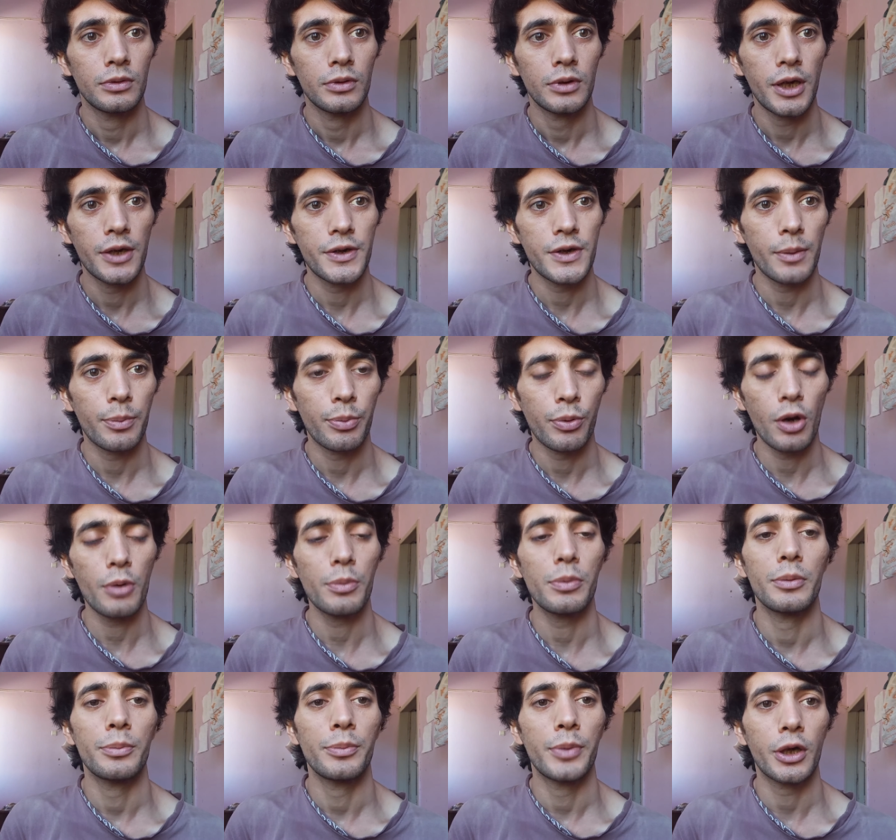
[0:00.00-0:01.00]
It's a
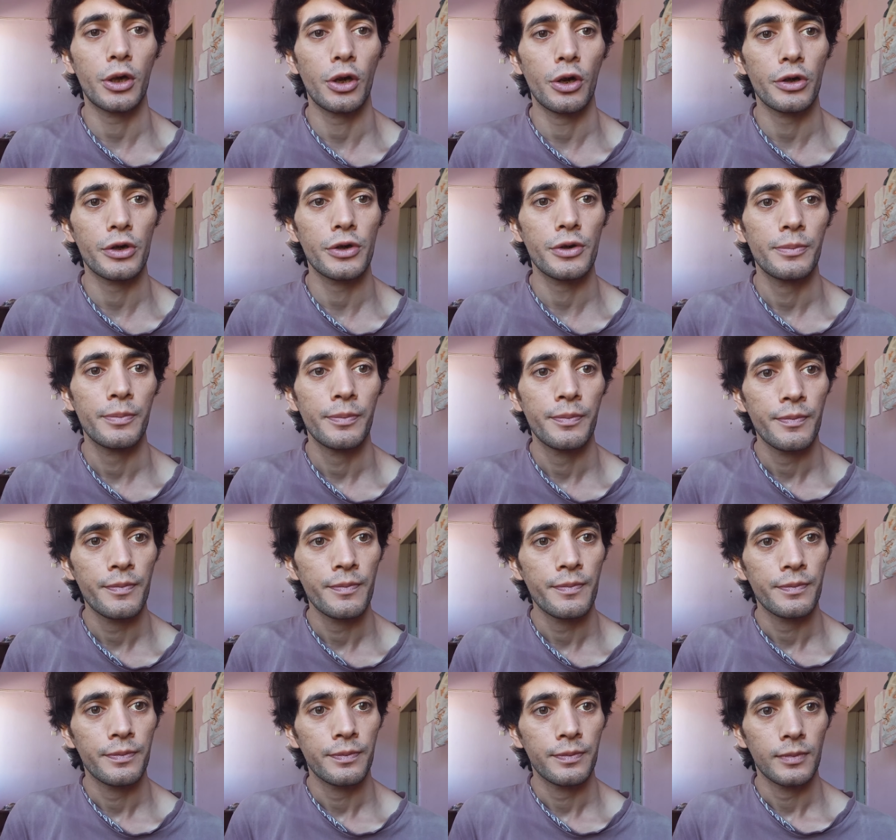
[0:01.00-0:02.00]
problem because
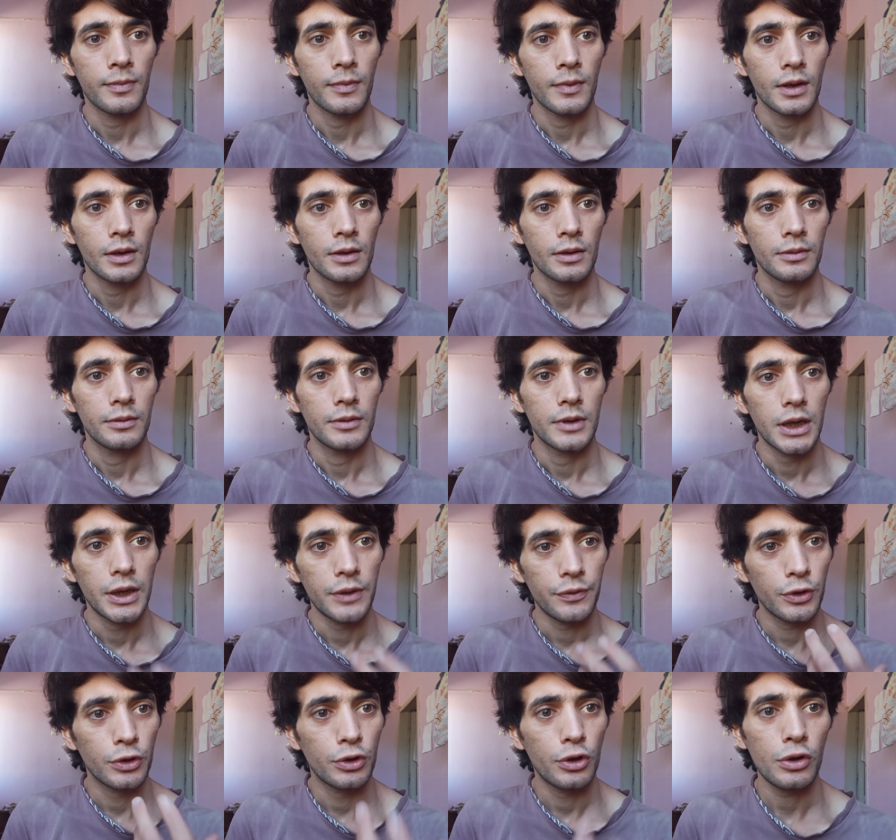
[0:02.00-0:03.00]

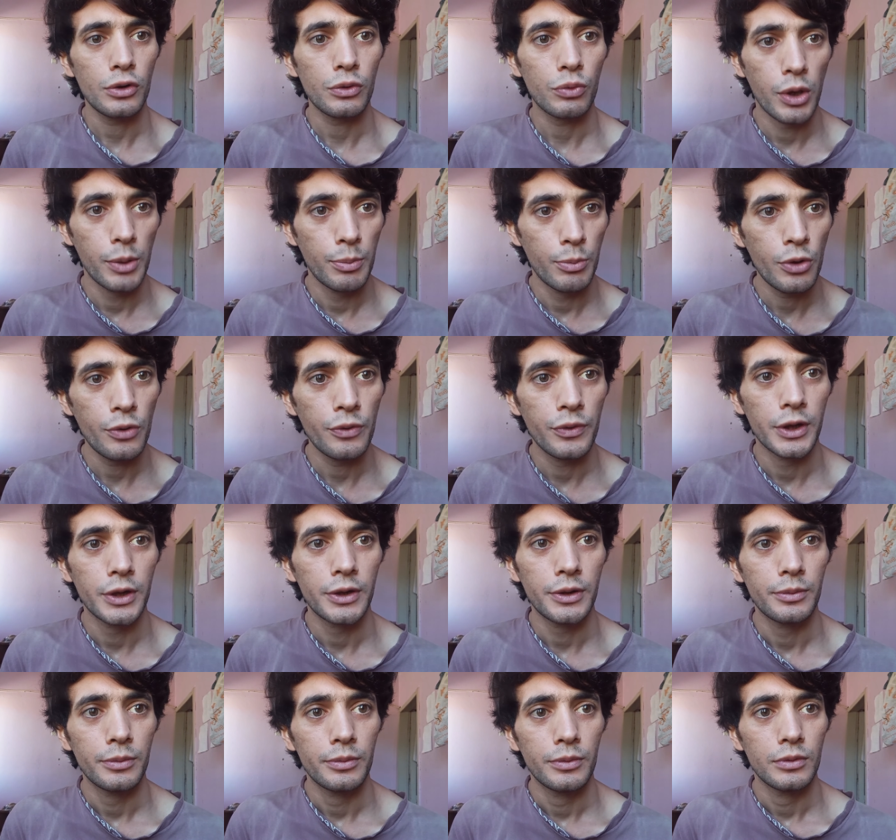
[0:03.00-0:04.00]
if you don't remove
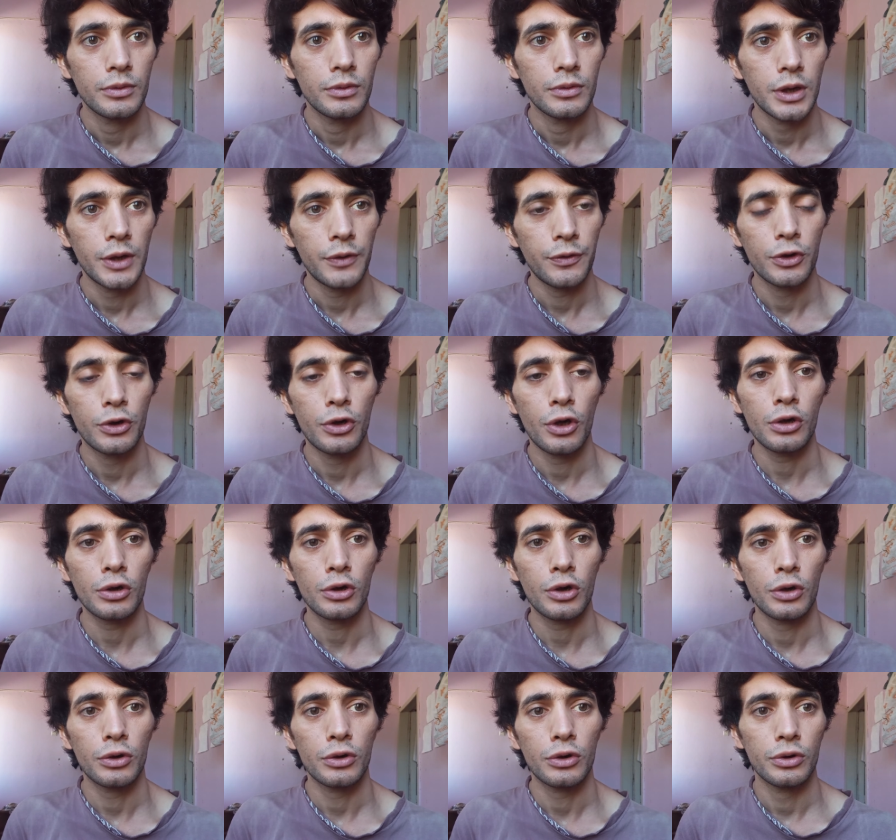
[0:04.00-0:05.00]
it, if you don't
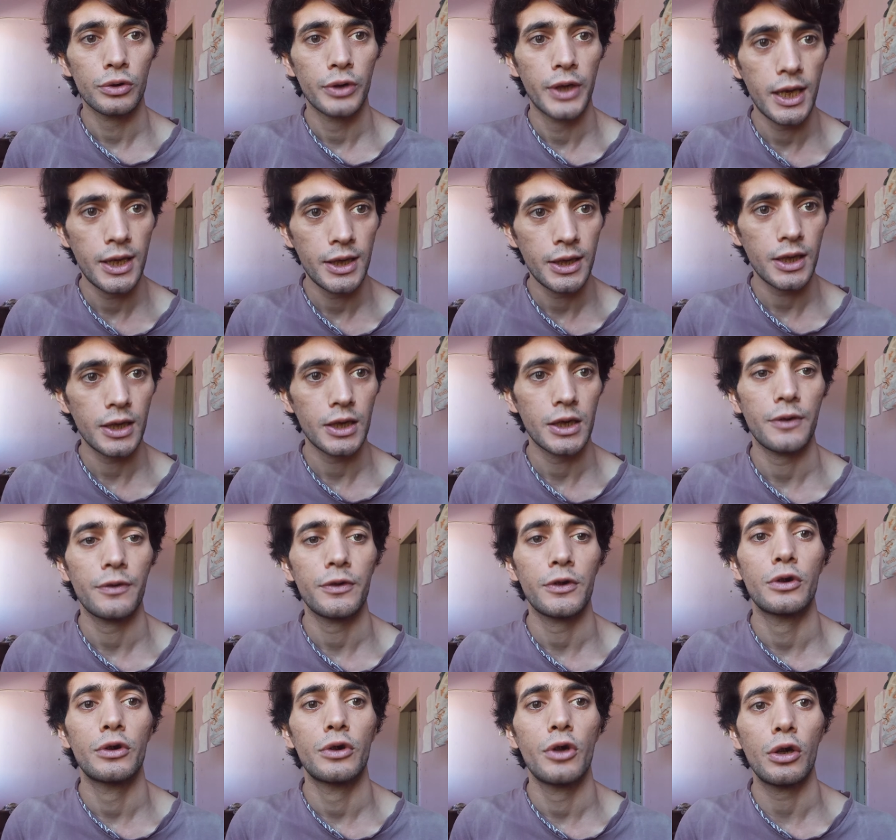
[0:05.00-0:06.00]
go to dentist, if
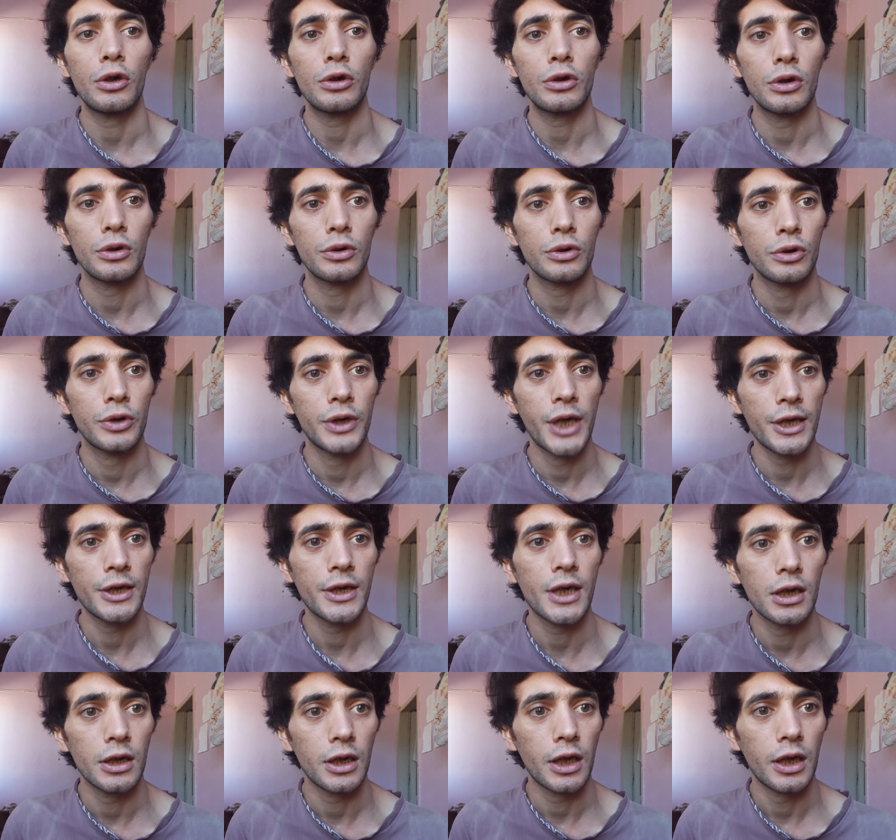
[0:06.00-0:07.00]
you don't go to
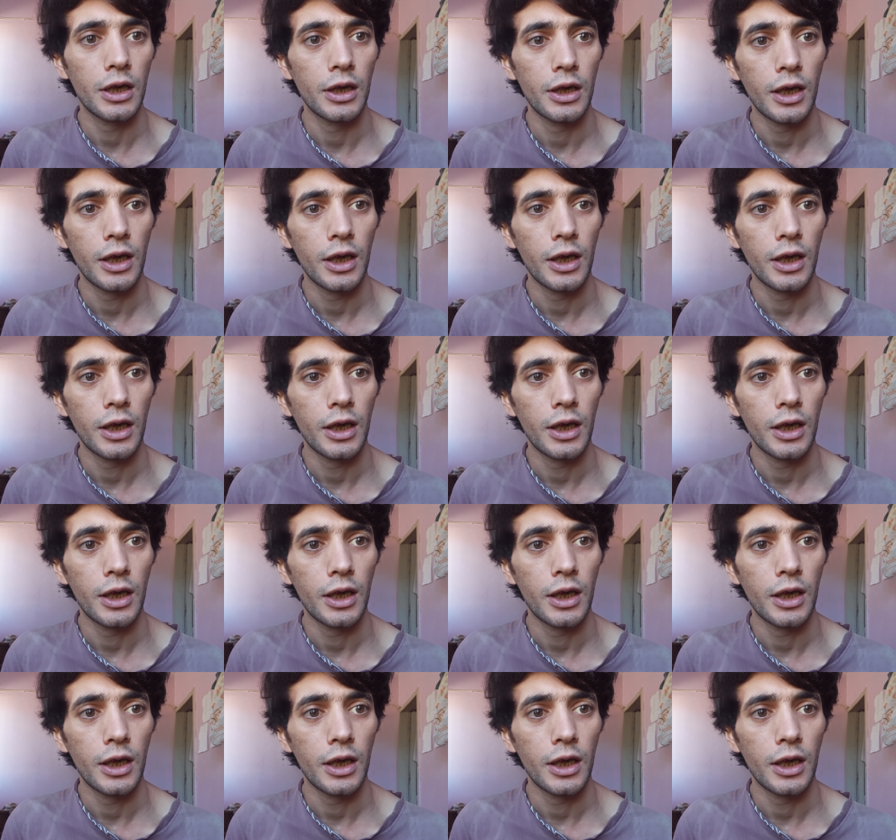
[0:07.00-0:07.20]
dental